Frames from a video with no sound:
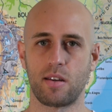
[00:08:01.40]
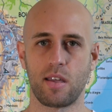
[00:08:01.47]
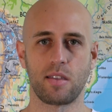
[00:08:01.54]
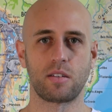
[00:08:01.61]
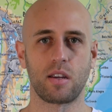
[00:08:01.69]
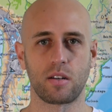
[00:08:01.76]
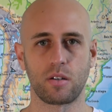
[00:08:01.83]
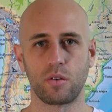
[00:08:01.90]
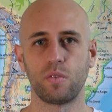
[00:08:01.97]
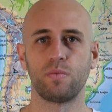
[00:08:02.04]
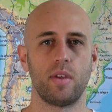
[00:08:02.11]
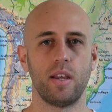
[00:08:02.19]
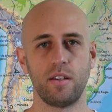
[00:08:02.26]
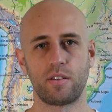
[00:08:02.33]
another section.
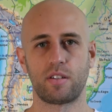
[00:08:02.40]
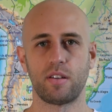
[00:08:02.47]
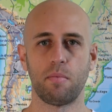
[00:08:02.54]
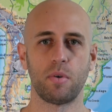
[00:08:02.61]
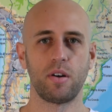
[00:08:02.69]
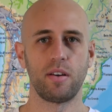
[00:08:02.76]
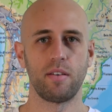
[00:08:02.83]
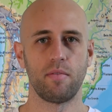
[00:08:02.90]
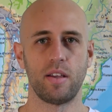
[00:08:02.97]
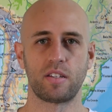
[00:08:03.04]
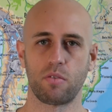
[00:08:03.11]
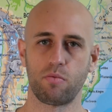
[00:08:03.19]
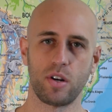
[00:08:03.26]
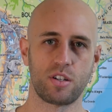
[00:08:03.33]
In summary,
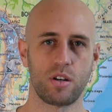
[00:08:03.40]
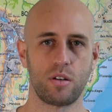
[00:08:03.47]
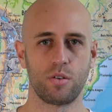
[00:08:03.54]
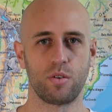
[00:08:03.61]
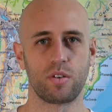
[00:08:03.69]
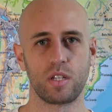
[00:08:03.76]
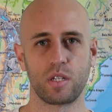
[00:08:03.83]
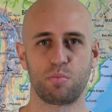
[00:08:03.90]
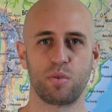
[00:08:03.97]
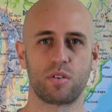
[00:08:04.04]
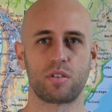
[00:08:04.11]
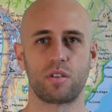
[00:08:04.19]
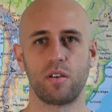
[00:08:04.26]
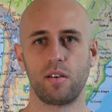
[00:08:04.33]
it's a Richard Dawkins
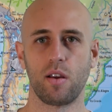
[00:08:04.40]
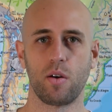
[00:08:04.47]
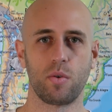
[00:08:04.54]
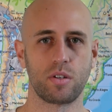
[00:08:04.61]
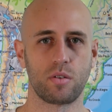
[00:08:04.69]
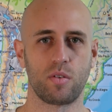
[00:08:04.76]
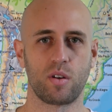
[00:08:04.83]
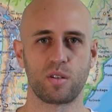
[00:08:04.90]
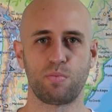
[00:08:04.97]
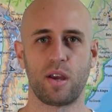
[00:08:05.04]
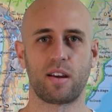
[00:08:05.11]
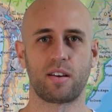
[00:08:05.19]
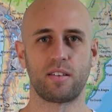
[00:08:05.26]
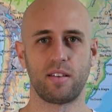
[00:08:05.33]
book, so you know what to
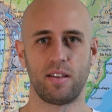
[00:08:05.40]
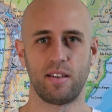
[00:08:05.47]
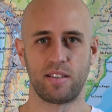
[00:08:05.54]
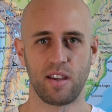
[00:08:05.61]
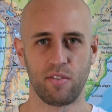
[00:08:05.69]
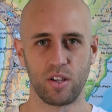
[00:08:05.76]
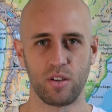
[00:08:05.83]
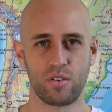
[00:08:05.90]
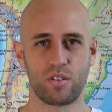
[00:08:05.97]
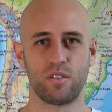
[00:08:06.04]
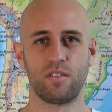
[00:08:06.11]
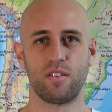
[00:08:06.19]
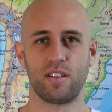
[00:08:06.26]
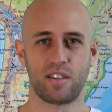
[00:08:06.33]
expect. It's
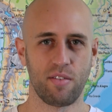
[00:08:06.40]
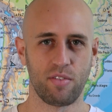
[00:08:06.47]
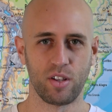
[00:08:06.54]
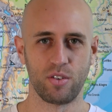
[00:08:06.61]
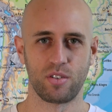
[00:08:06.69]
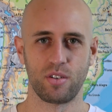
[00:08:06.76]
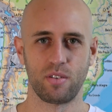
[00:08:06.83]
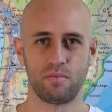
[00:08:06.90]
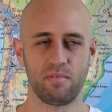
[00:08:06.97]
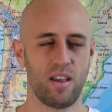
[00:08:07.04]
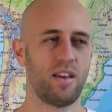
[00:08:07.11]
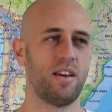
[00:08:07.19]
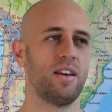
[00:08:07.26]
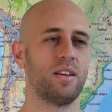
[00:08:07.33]
evolution,
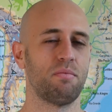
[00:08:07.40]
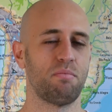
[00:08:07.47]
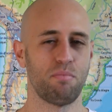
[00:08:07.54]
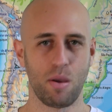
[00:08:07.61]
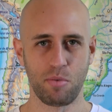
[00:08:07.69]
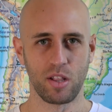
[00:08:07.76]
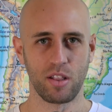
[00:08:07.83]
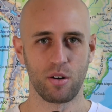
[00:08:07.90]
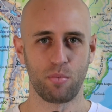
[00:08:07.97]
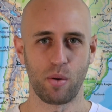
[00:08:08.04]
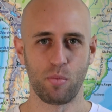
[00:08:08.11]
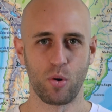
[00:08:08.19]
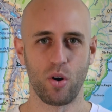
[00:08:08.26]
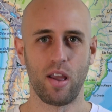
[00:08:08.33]
and maybe a little
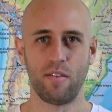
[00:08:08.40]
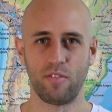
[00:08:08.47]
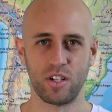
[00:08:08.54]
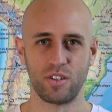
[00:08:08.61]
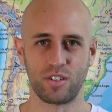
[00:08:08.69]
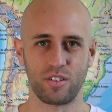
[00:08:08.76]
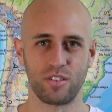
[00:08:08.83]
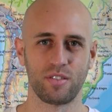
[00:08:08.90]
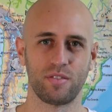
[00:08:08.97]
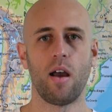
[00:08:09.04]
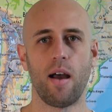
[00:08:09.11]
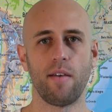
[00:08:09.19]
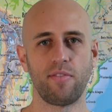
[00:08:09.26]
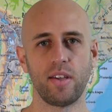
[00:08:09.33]
bit more evolution.
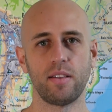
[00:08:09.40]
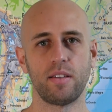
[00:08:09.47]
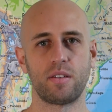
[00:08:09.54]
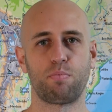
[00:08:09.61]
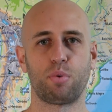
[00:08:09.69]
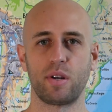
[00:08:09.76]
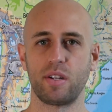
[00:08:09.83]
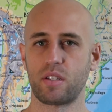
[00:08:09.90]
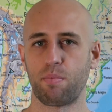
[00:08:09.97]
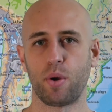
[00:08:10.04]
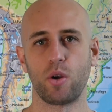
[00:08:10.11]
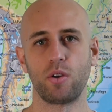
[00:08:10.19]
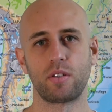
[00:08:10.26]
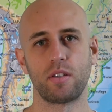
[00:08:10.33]
I feel it
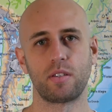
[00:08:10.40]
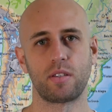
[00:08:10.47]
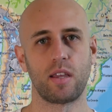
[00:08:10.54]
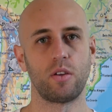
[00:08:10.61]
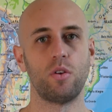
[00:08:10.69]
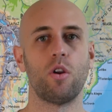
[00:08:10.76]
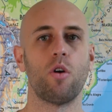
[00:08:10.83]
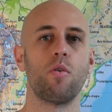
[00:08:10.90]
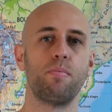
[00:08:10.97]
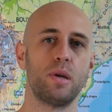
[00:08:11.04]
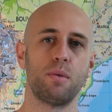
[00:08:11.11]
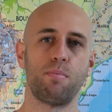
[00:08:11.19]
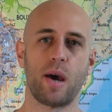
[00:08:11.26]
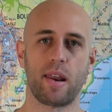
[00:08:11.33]
presupposes that you know a
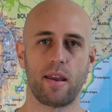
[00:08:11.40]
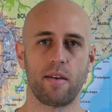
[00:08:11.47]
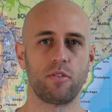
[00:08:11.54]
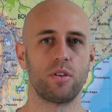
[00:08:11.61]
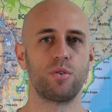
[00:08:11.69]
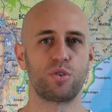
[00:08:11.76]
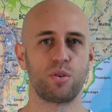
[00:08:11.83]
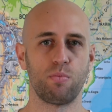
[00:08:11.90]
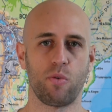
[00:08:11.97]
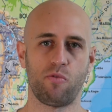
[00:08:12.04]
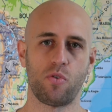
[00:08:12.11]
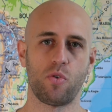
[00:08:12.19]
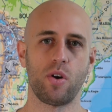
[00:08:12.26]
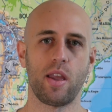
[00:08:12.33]
bit about evolution
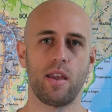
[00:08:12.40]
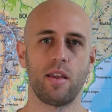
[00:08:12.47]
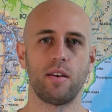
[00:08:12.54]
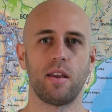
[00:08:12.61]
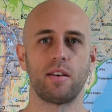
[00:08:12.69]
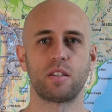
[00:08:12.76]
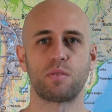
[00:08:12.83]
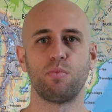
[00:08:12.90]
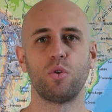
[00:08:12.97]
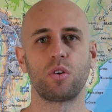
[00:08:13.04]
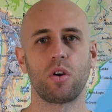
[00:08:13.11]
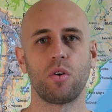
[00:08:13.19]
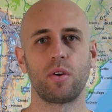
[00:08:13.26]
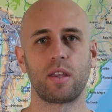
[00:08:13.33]
beforehand, and it's
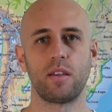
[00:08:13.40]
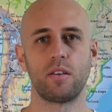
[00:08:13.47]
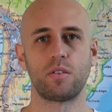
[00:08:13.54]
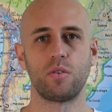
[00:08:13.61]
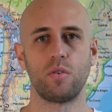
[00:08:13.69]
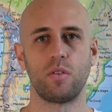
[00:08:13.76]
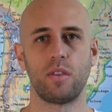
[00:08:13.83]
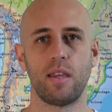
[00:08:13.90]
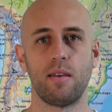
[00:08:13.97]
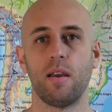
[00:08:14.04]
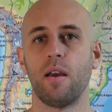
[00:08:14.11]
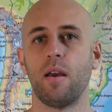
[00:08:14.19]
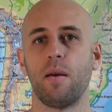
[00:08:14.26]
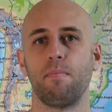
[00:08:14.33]
more going into
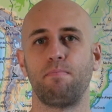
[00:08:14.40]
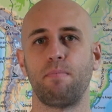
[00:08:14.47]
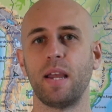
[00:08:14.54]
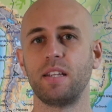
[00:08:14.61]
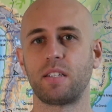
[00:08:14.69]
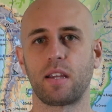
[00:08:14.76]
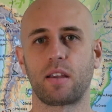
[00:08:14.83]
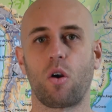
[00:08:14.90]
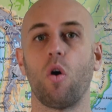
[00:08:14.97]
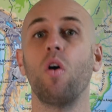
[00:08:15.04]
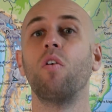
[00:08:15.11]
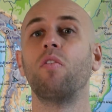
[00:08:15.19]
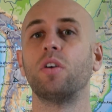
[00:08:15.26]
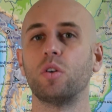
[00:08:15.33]
the basic
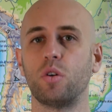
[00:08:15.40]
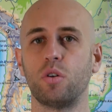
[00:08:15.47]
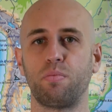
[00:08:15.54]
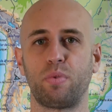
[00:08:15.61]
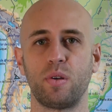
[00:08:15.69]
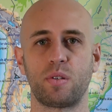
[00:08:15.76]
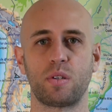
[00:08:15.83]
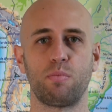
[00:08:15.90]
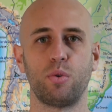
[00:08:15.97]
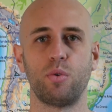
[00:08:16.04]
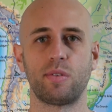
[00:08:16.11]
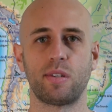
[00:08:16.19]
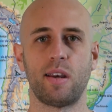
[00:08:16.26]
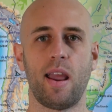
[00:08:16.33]
overall
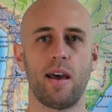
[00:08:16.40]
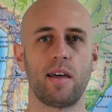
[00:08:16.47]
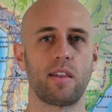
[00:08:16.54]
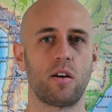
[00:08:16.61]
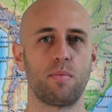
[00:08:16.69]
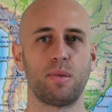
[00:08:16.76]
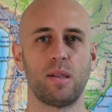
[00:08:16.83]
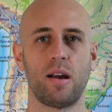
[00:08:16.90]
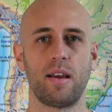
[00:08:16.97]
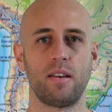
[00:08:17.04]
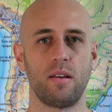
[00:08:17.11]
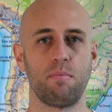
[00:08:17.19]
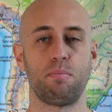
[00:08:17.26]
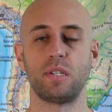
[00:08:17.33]
principles and how they're
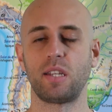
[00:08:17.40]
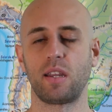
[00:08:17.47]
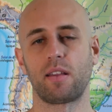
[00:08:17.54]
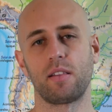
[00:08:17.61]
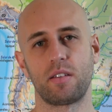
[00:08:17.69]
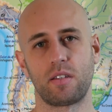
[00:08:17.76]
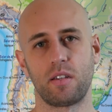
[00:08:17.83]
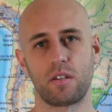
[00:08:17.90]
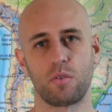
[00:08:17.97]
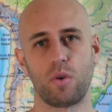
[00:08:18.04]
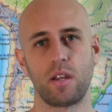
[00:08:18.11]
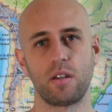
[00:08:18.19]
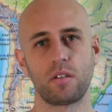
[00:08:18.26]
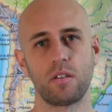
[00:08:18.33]
applied in particular
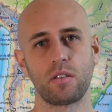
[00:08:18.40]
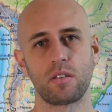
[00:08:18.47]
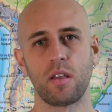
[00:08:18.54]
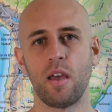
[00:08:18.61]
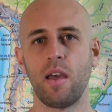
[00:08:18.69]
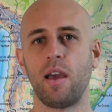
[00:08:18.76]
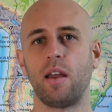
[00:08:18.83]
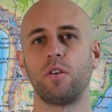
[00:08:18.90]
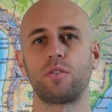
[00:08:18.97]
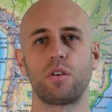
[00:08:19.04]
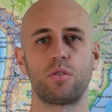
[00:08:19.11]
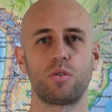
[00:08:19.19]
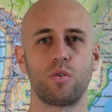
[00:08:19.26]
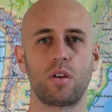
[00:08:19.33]
situations, and
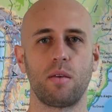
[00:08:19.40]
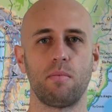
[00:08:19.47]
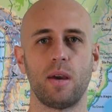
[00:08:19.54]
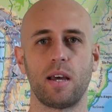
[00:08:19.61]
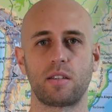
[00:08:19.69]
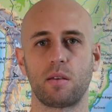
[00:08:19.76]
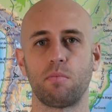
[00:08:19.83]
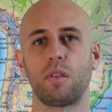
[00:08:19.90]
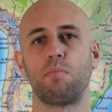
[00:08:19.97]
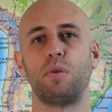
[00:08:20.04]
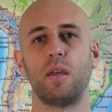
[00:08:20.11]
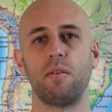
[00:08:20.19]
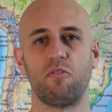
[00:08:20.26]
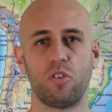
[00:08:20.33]
also talking about some of the
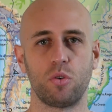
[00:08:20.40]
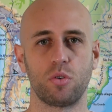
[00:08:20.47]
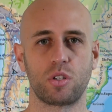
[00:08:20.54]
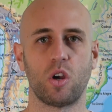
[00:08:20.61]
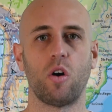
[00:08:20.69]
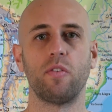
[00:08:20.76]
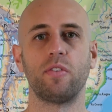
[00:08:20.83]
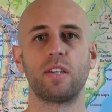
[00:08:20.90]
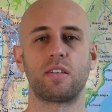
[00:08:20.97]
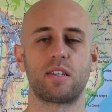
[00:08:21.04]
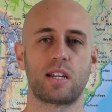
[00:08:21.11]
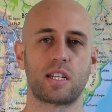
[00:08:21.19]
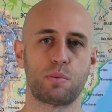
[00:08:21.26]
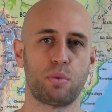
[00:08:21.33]
pitfalls of
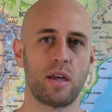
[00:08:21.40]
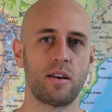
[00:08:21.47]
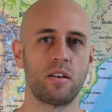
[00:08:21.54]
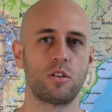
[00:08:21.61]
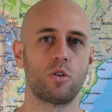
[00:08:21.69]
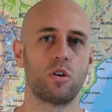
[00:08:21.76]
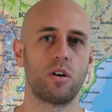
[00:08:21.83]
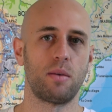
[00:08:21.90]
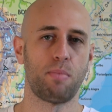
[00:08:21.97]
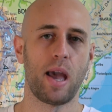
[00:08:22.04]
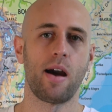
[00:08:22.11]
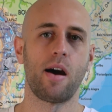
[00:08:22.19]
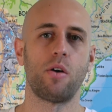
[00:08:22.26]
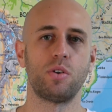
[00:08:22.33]
its explanatory
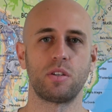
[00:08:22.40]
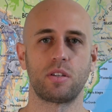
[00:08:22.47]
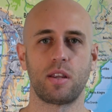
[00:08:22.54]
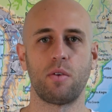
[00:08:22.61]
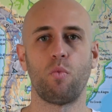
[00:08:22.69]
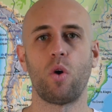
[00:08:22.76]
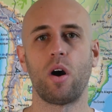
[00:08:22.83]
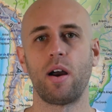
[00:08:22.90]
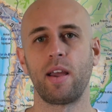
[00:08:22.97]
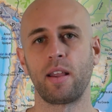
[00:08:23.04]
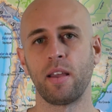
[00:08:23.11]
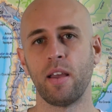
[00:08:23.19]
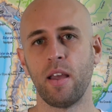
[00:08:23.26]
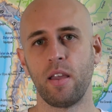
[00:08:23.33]
powers and
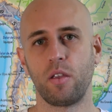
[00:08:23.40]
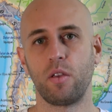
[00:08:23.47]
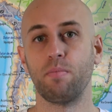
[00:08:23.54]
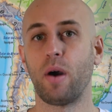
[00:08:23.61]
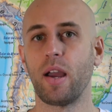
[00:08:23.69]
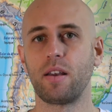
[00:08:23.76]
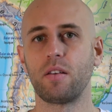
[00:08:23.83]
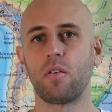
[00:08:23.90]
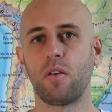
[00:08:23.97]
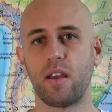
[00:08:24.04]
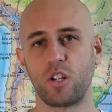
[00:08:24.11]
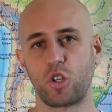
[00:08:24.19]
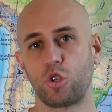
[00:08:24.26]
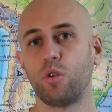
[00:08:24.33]
why you might
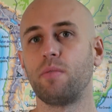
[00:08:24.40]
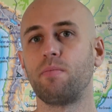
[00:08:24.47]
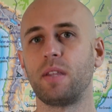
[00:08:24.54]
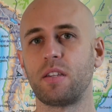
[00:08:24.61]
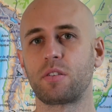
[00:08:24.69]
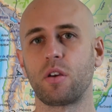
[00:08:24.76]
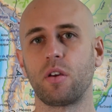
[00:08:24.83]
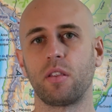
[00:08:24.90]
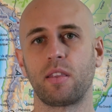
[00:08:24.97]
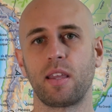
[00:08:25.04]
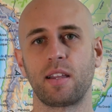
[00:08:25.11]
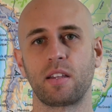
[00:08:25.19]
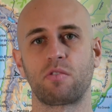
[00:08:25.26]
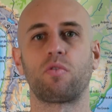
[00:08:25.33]
assume these certain
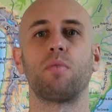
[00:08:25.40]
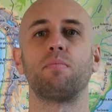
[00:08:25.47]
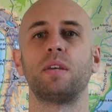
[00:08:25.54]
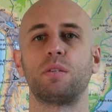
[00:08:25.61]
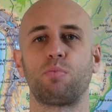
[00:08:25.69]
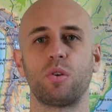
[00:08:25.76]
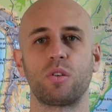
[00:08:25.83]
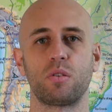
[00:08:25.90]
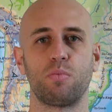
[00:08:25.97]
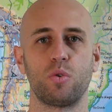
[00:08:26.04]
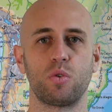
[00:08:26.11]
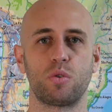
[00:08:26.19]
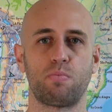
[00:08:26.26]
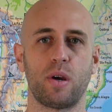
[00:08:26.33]
things from these
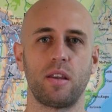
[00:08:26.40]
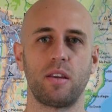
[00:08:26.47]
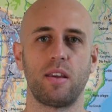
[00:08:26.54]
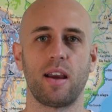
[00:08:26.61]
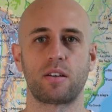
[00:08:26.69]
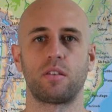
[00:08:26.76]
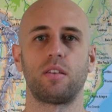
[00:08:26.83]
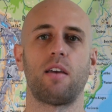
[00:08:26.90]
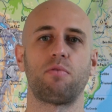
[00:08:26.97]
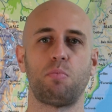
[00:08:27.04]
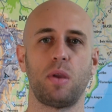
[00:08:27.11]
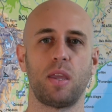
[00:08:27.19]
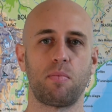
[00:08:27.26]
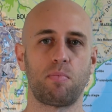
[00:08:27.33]
principles, but you actually have to
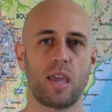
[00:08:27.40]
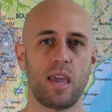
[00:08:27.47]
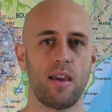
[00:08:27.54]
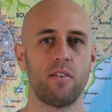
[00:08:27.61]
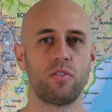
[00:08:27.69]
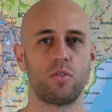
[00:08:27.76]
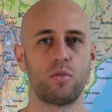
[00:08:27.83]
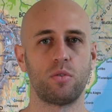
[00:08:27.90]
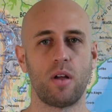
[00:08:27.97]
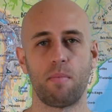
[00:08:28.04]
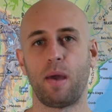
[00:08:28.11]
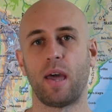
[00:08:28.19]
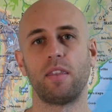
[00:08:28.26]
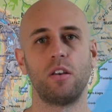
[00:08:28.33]
be careful
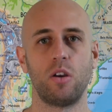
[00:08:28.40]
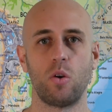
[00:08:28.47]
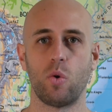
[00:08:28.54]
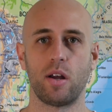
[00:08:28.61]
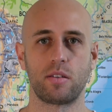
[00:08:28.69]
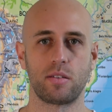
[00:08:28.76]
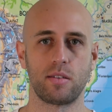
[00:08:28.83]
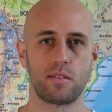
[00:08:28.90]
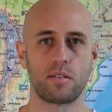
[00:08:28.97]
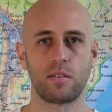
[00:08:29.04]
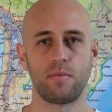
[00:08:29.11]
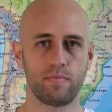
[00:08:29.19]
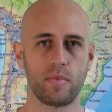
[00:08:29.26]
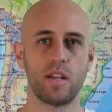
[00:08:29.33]
about the nuances.
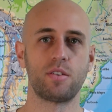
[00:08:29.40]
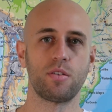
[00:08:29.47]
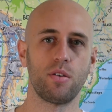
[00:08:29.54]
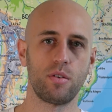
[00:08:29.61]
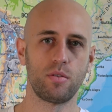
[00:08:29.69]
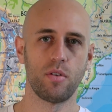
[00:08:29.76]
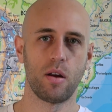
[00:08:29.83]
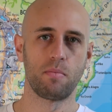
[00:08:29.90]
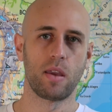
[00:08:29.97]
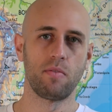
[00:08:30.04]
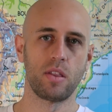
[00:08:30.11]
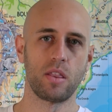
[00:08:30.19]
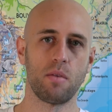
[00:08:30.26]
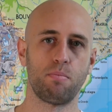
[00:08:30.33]
In total, I'm
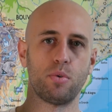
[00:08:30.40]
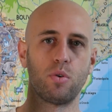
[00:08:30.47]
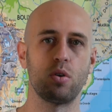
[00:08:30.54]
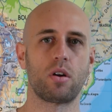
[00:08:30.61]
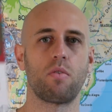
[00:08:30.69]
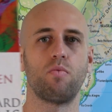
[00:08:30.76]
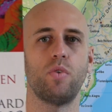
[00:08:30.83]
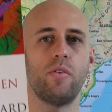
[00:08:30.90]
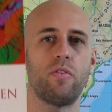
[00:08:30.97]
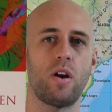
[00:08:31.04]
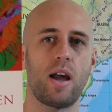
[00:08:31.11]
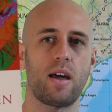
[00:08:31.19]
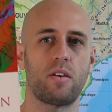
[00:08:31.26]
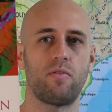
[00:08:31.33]
giving the book River
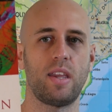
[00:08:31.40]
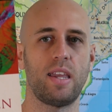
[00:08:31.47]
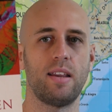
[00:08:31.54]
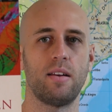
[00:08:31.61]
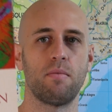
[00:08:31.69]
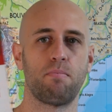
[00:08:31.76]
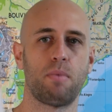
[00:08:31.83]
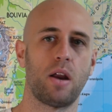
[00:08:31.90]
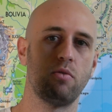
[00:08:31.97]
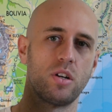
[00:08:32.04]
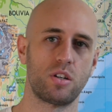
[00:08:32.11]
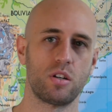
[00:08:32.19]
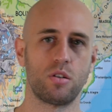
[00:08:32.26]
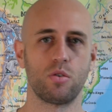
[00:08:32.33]
Out of Eden by
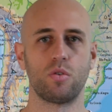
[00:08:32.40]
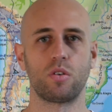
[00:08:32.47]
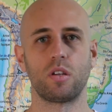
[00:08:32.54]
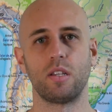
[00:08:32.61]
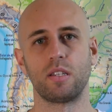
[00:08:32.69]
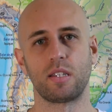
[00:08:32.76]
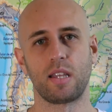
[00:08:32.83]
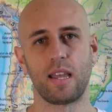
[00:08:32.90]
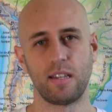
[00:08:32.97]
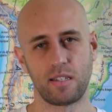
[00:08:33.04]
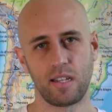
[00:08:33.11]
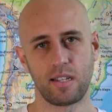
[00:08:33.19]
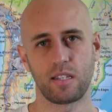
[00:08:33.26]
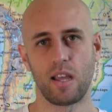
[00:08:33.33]
Richard Dawkins a
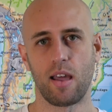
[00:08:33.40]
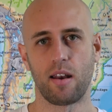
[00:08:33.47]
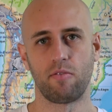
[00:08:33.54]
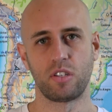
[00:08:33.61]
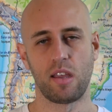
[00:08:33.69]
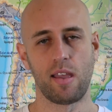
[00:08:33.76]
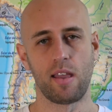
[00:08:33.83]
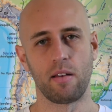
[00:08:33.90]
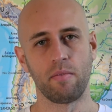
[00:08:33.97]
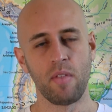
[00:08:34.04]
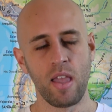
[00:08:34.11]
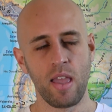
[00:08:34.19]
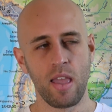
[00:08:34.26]
6 out of 10.